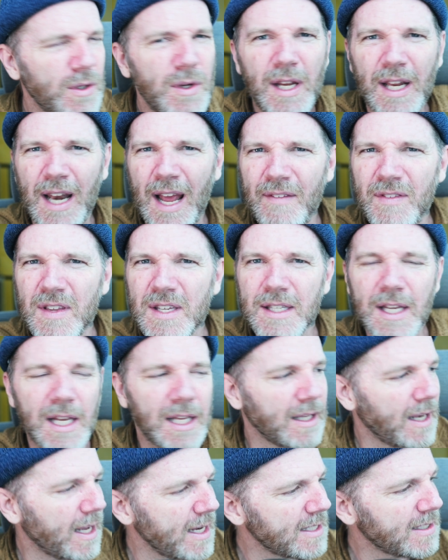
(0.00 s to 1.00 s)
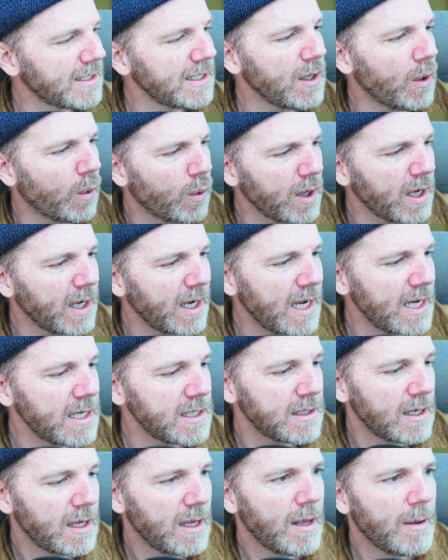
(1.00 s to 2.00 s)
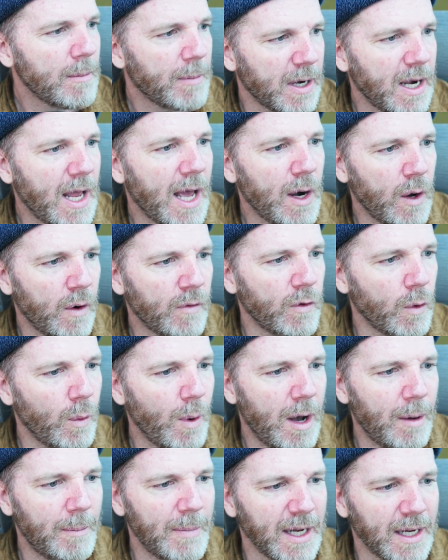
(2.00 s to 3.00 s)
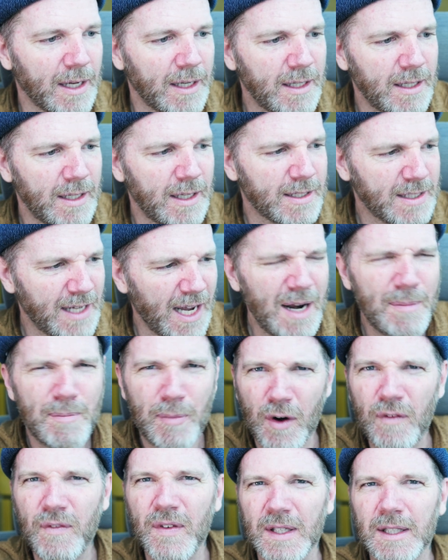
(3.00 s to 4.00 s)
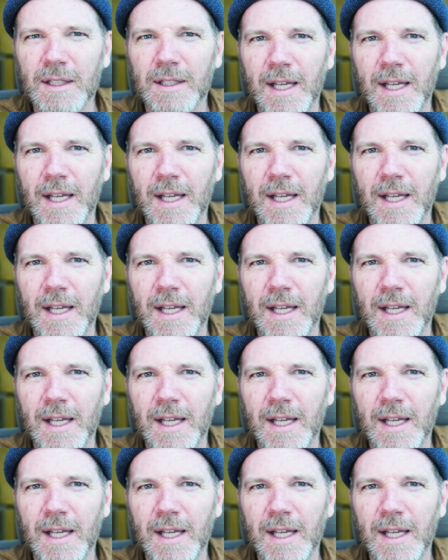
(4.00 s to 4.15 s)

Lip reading: you can have this thing nicely organized, but not overwhelming. It's kind of perfect, the